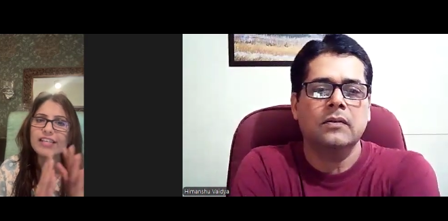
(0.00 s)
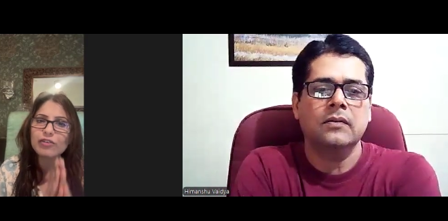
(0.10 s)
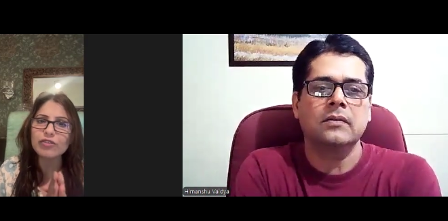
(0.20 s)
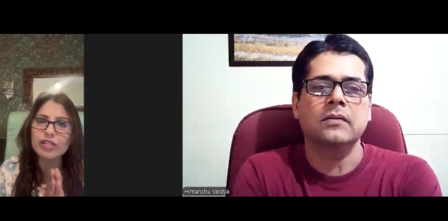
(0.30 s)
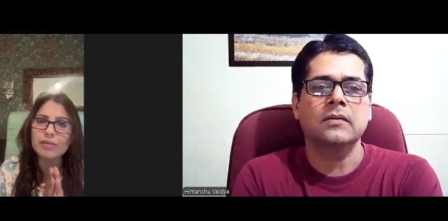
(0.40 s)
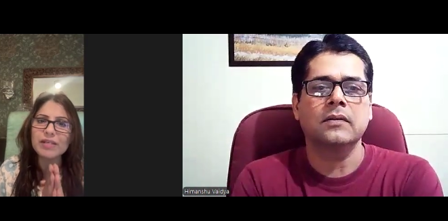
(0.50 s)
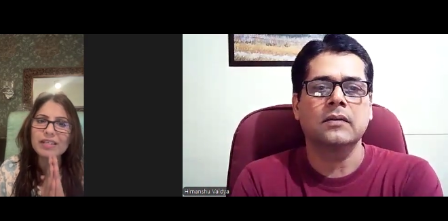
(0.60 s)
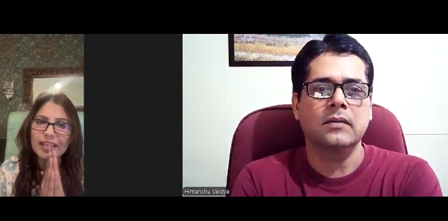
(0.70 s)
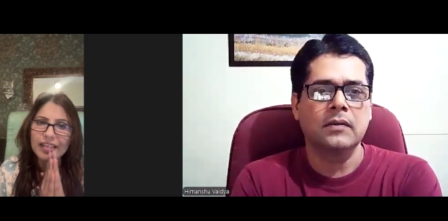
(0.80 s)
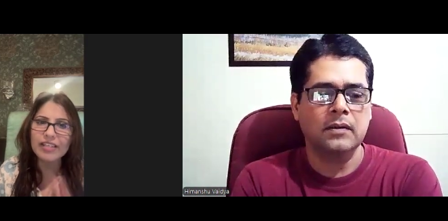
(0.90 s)

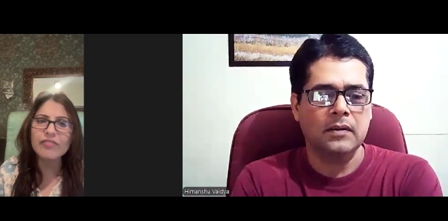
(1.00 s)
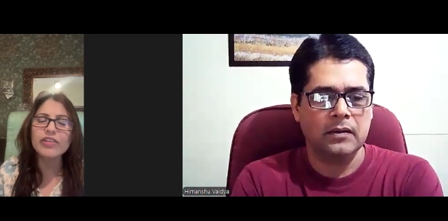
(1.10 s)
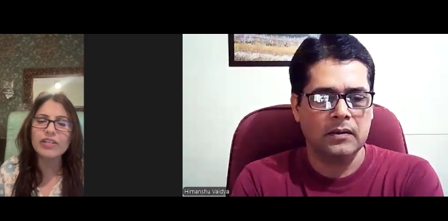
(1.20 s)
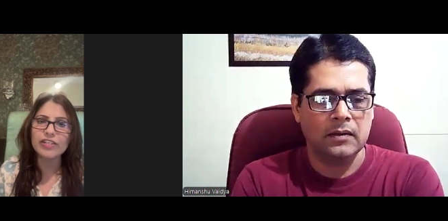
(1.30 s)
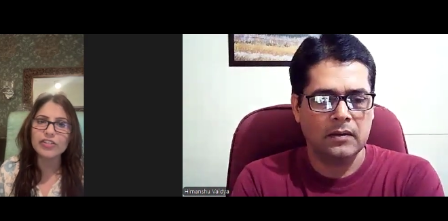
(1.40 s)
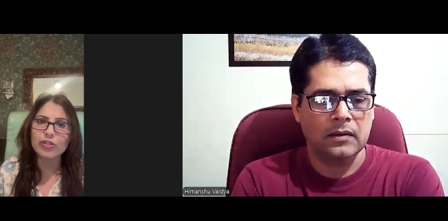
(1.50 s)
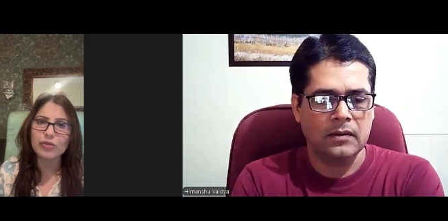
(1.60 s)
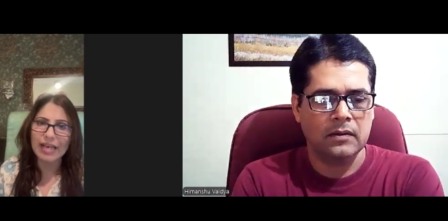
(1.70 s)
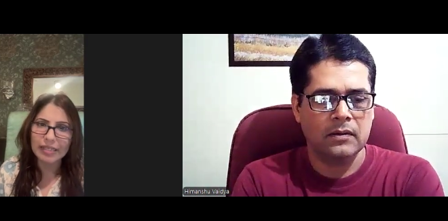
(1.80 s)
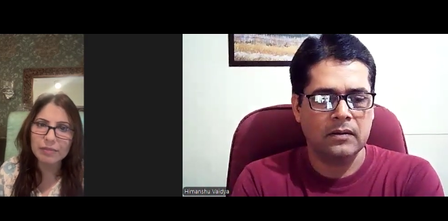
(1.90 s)
Speaker 1: psychotherapy in any way related
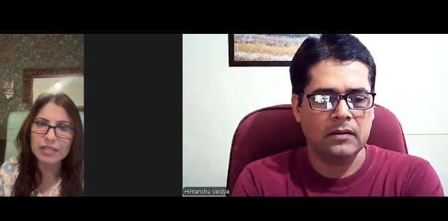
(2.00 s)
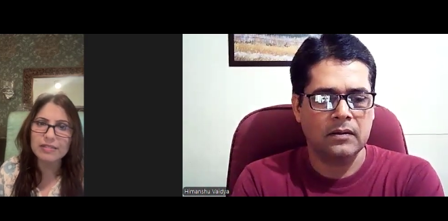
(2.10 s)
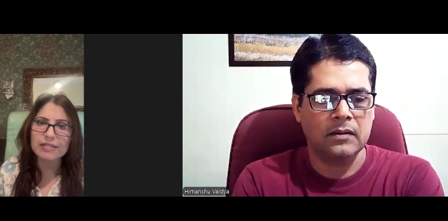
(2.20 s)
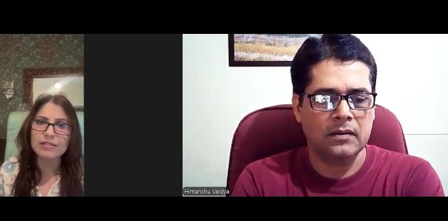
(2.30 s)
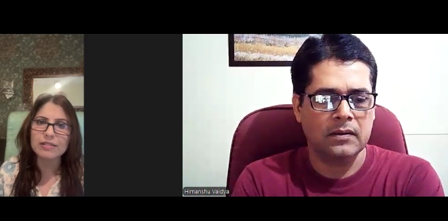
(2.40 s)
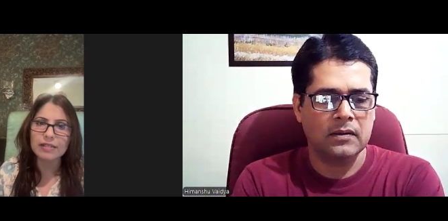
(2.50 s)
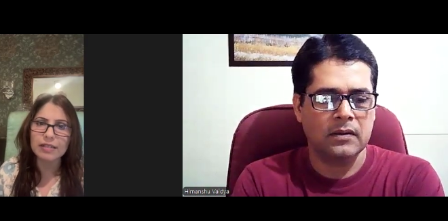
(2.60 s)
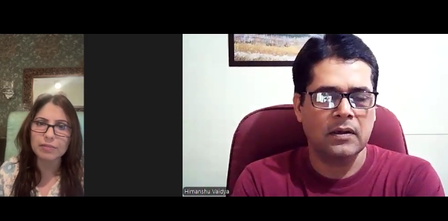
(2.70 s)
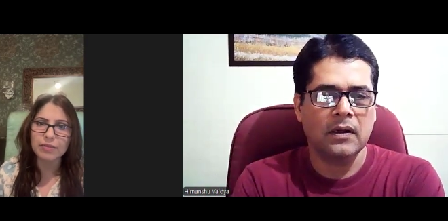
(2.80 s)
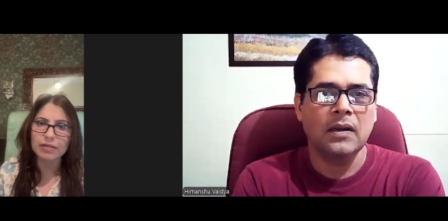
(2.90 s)
to animal-assisted
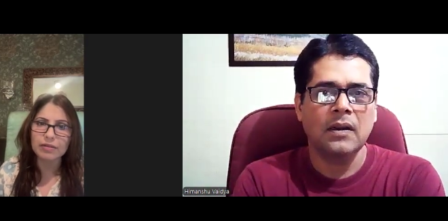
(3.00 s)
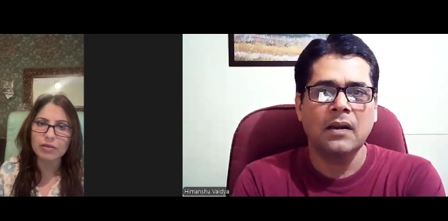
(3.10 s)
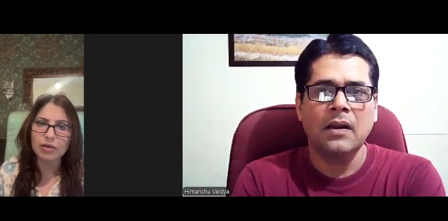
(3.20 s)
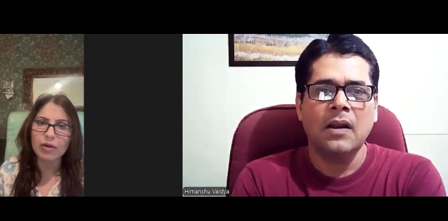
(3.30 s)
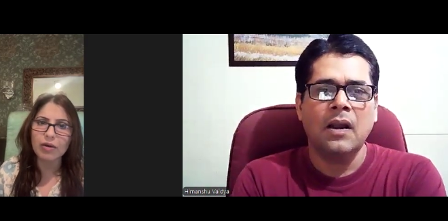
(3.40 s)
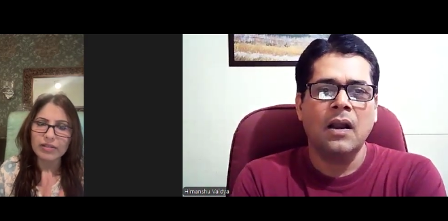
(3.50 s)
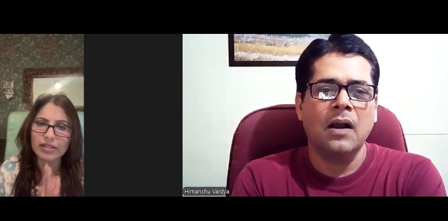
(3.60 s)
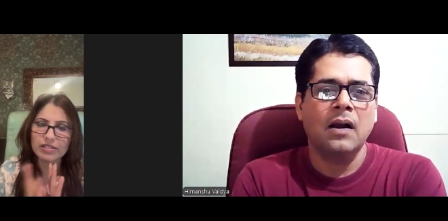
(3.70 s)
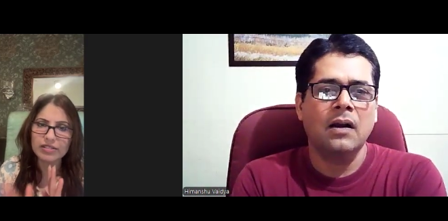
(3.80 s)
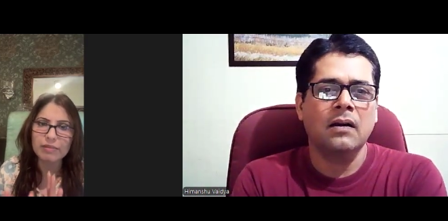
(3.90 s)
therapy, or
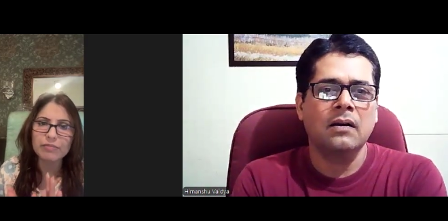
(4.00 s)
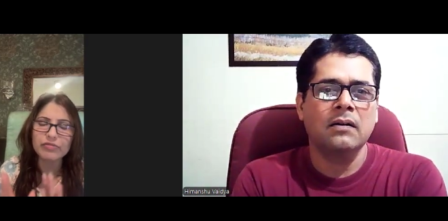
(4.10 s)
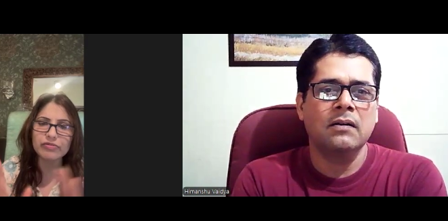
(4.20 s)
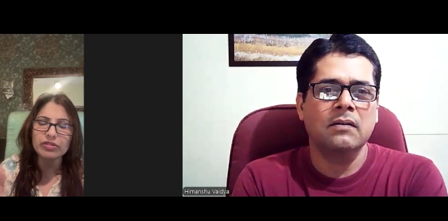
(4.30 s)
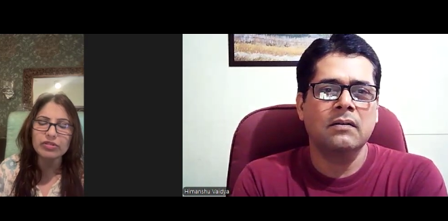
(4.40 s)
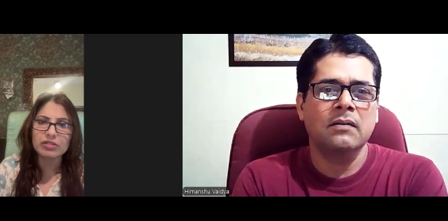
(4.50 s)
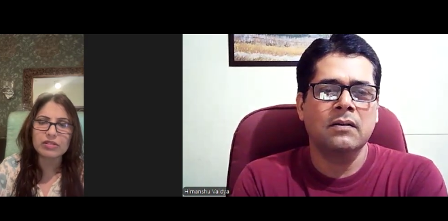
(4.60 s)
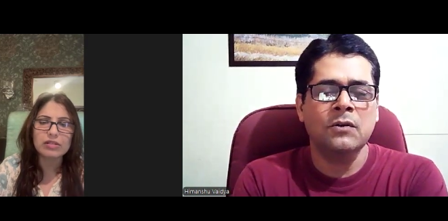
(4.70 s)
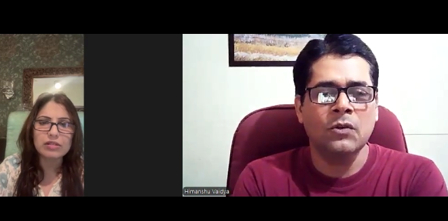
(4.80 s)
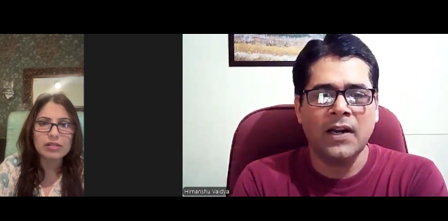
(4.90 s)
there is some
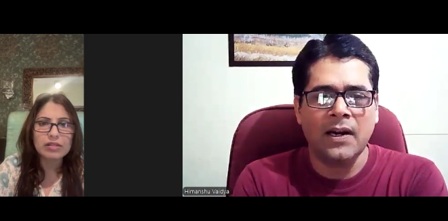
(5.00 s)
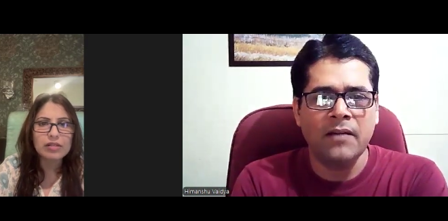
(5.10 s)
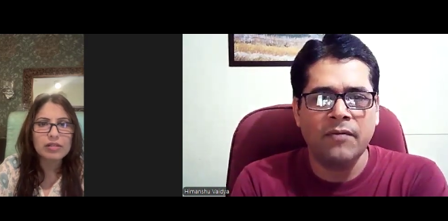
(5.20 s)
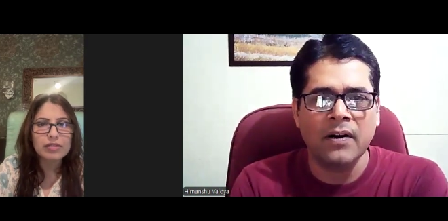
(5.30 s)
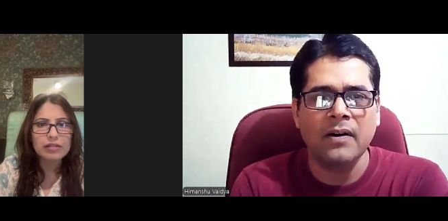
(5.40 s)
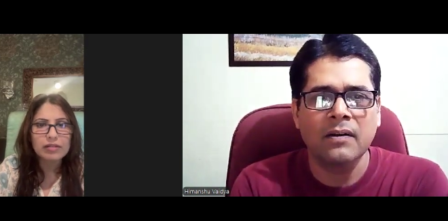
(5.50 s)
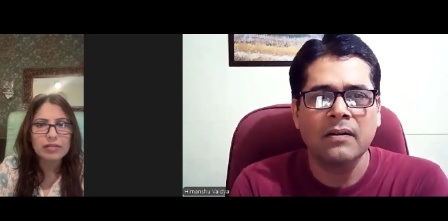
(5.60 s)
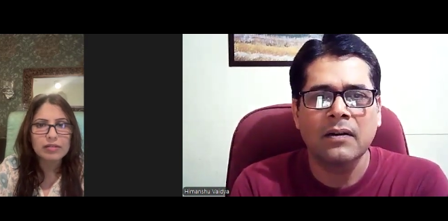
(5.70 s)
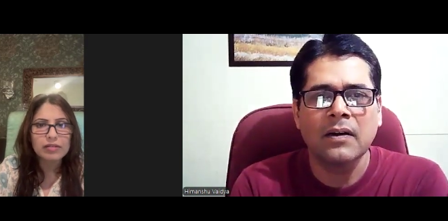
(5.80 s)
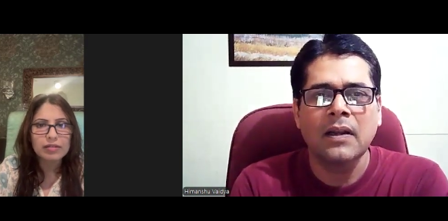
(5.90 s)
difference?
Speaker 2: No, they are different.
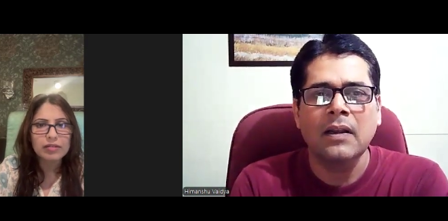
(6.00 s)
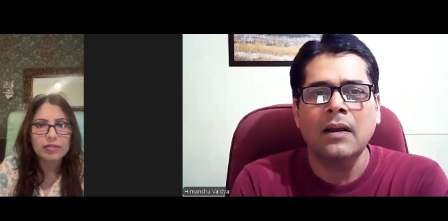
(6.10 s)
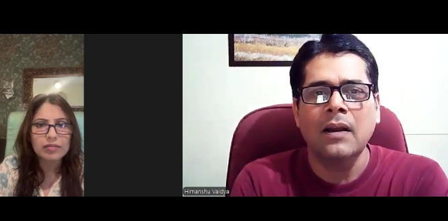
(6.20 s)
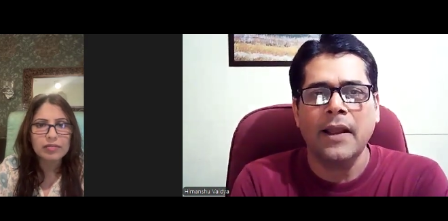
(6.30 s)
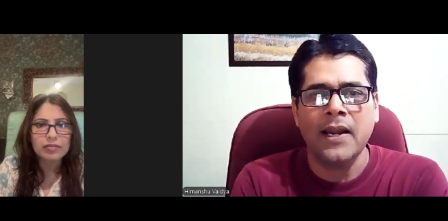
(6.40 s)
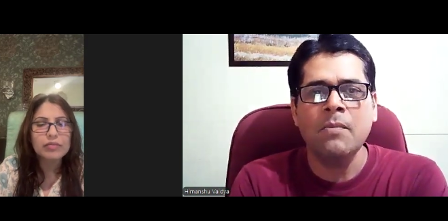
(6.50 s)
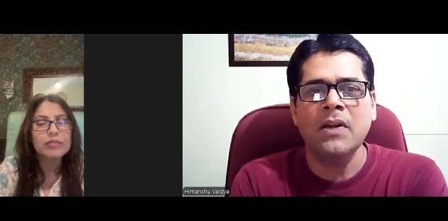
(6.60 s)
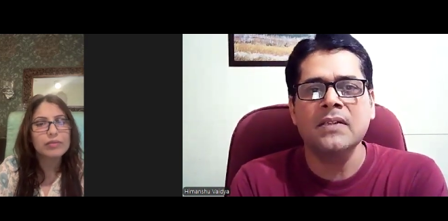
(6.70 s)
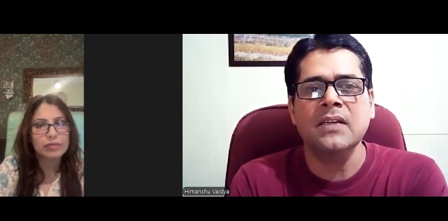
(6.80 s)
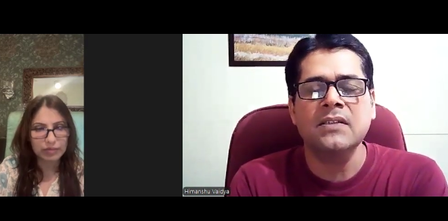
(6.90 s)

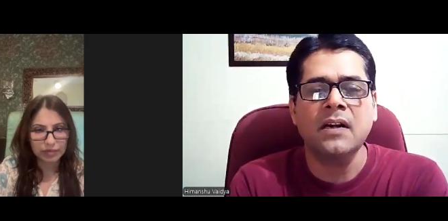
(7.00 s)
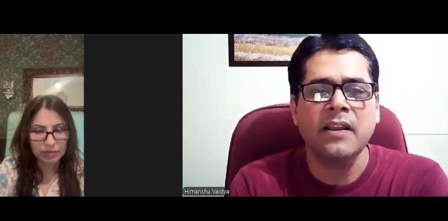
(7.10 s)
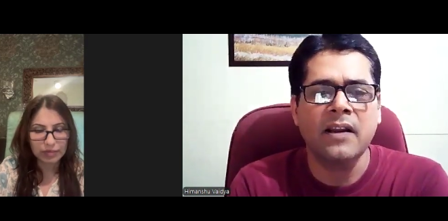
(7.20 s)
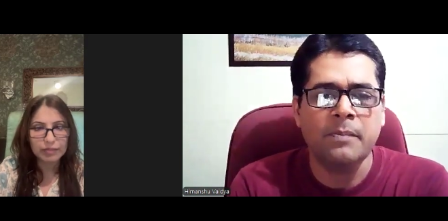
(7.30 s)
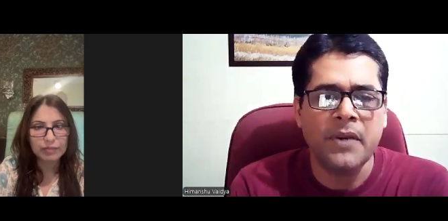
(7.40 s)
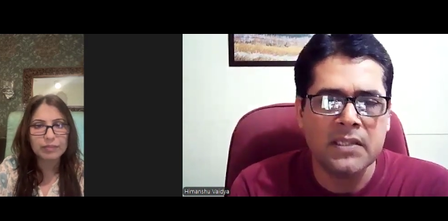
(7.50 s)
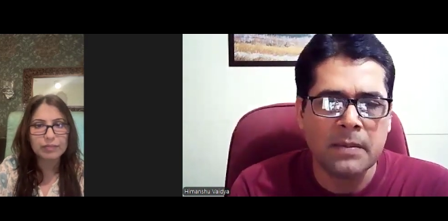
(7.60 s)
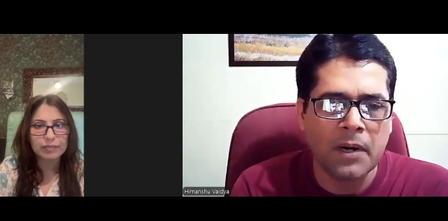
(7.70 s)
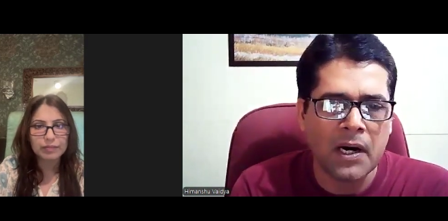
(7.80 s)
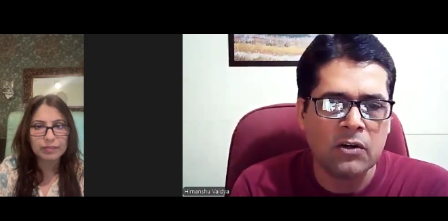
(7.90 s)
Animal-assisted therapy
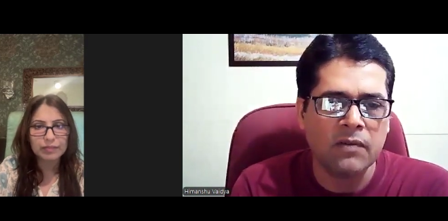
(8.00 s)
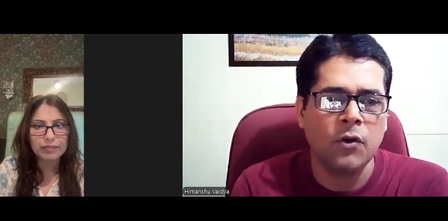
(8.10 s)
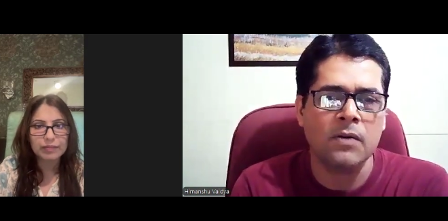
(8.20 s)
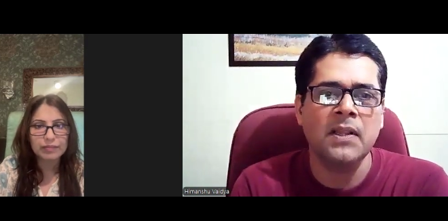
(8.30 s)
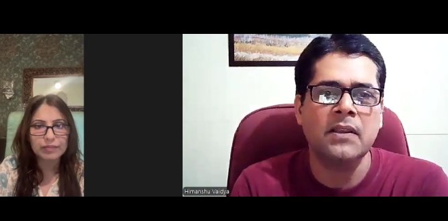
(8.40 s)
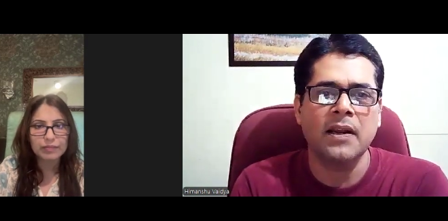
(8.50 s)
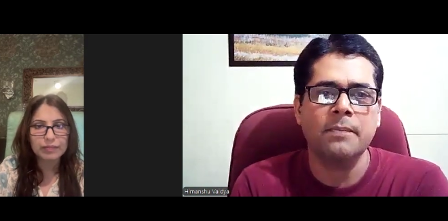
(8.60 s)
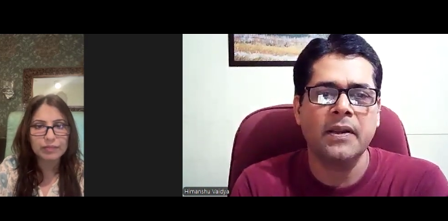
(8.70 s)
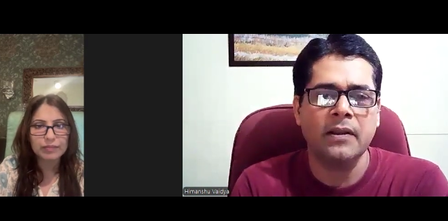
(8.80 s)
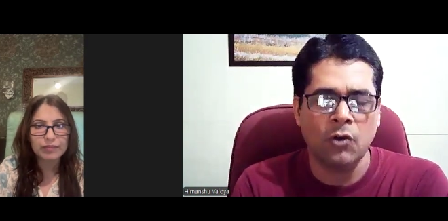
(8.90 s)
is a part of normal
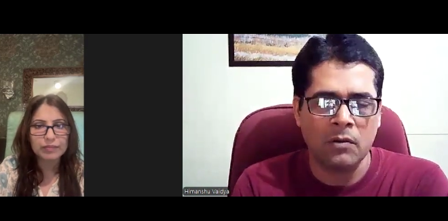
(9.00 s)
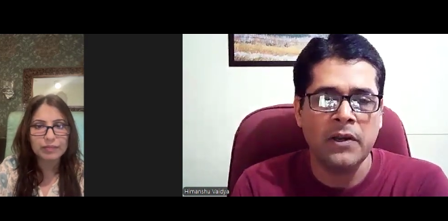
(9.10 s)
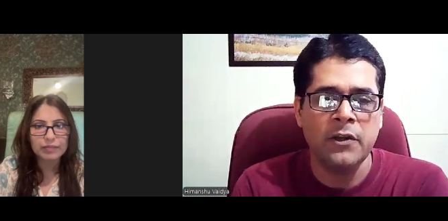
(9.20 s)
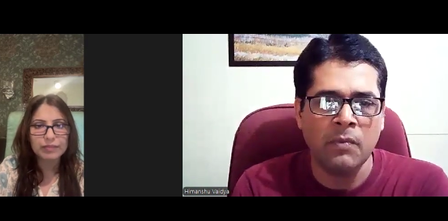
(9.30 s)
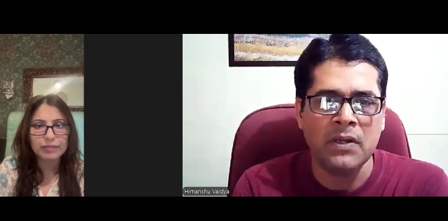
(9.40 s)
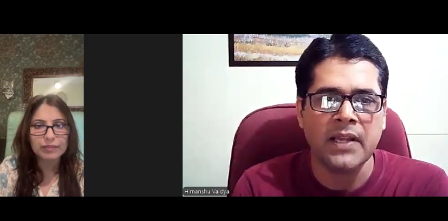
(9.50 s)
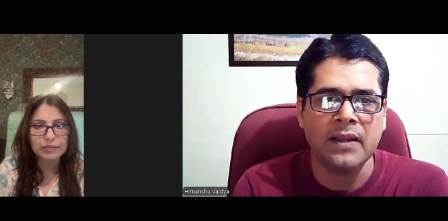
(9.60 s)
therapy, normal human